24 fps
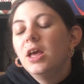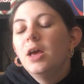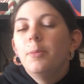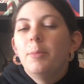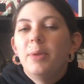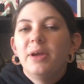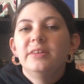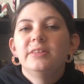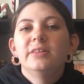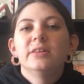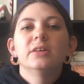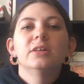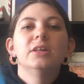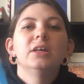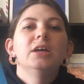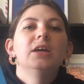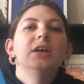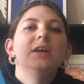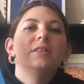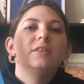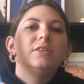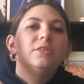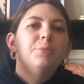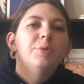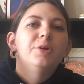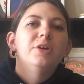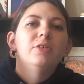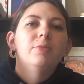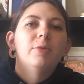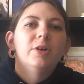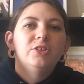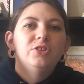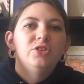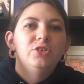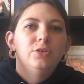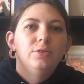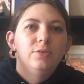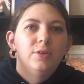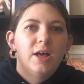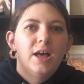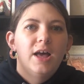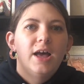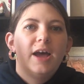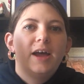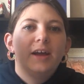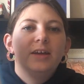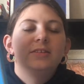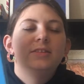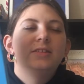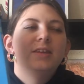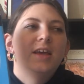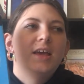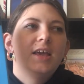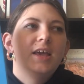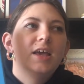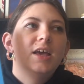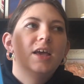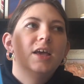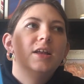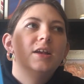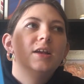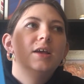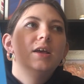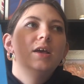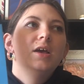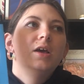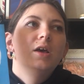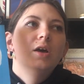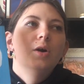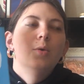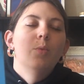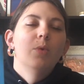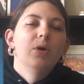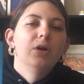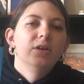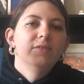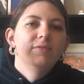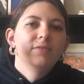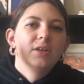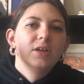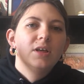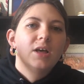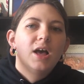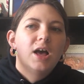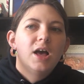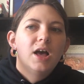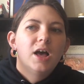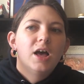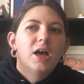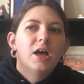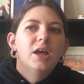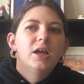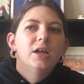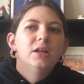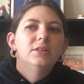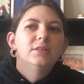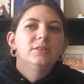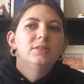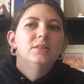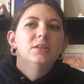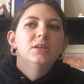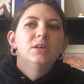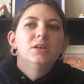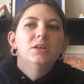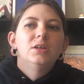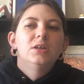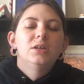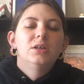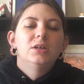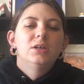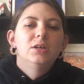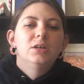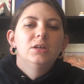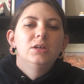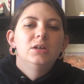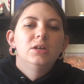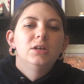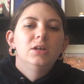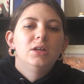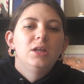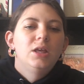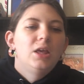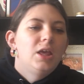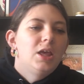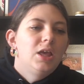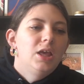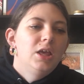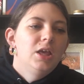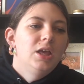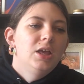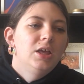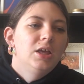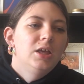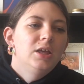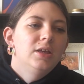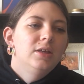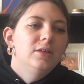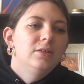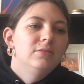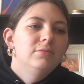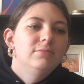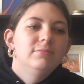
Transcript: Basically, this book is about 2 guys, and one of the guys they